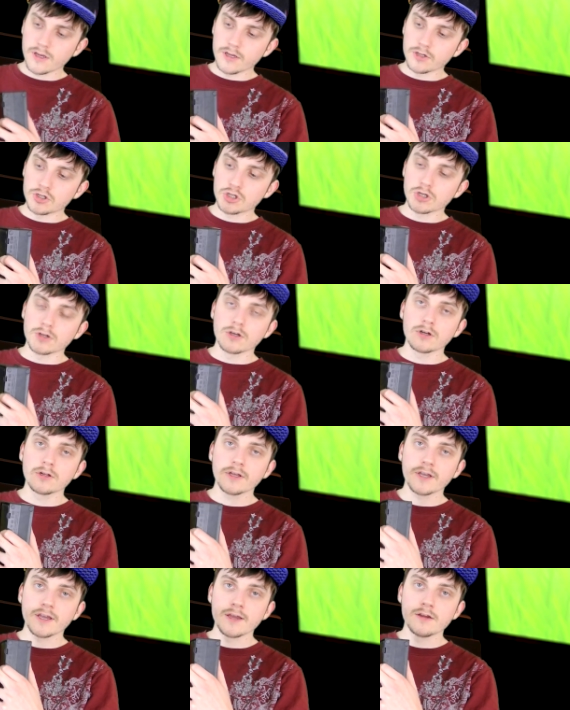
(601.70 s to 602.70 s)
it should
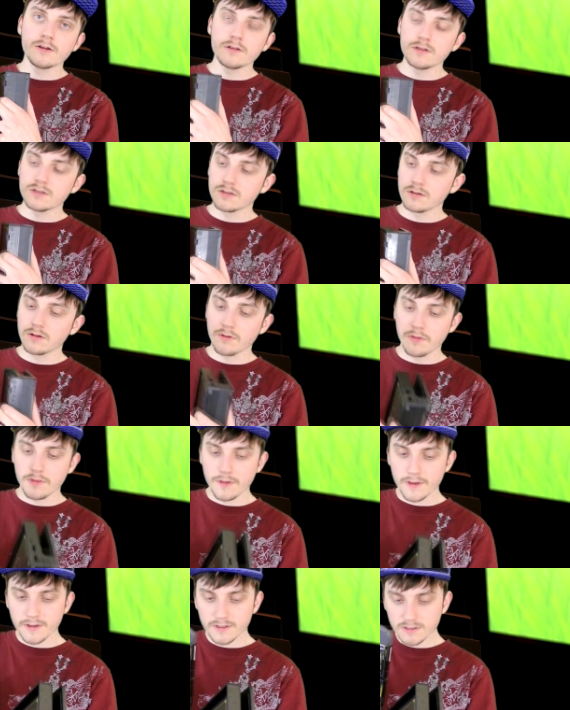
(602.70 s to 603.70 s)
click into these little
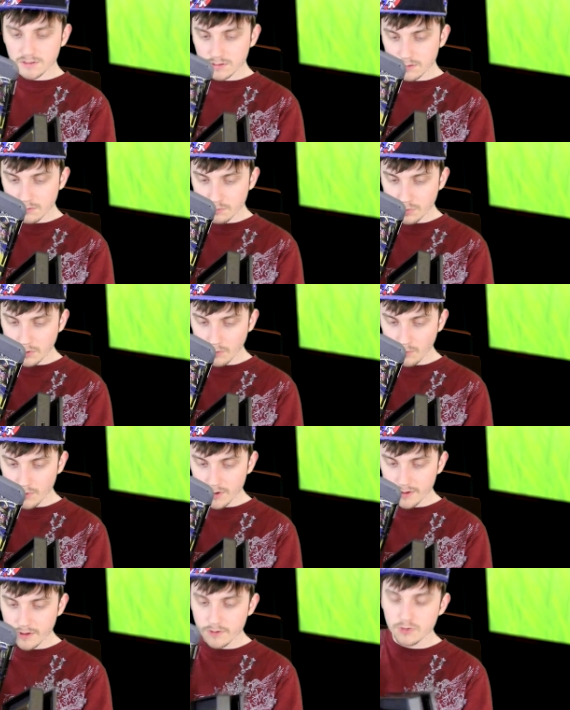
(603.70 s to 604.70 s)
things, but
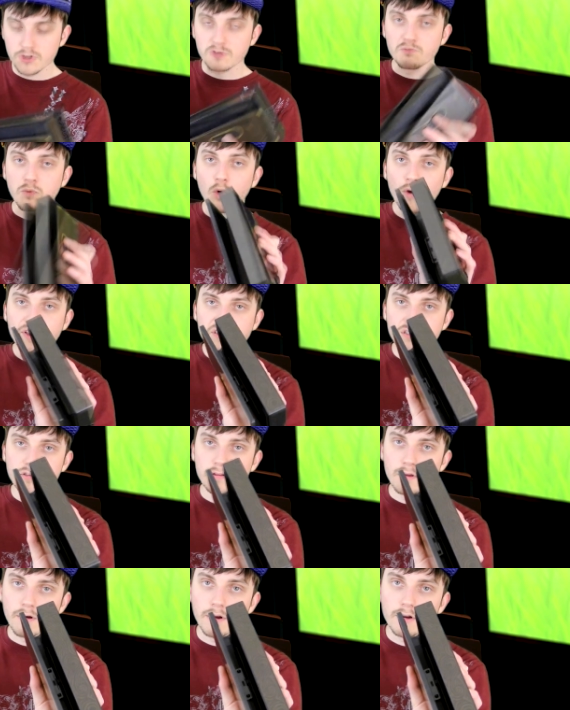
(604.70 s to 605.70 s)
really there's just points
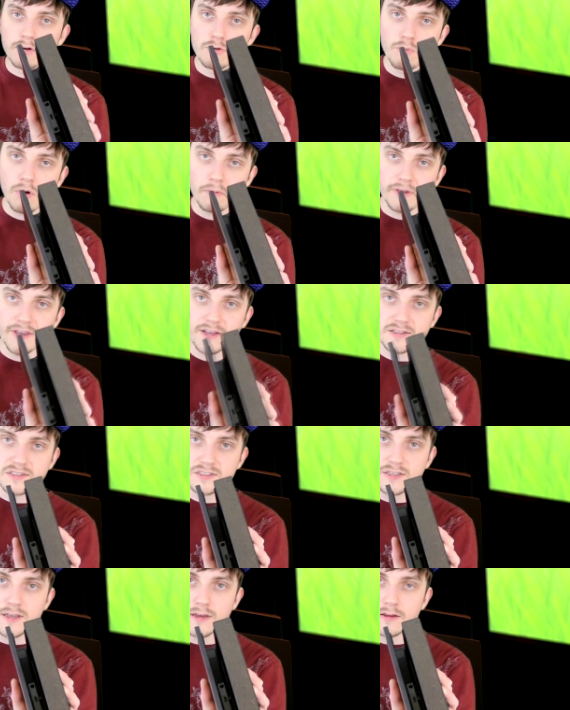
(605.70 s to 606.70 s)
in there. I know you probably can't
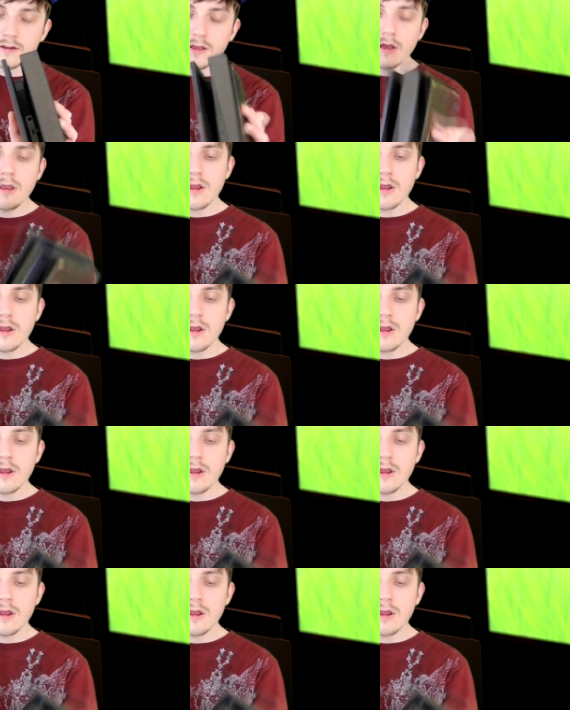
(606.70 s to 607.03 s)
see it.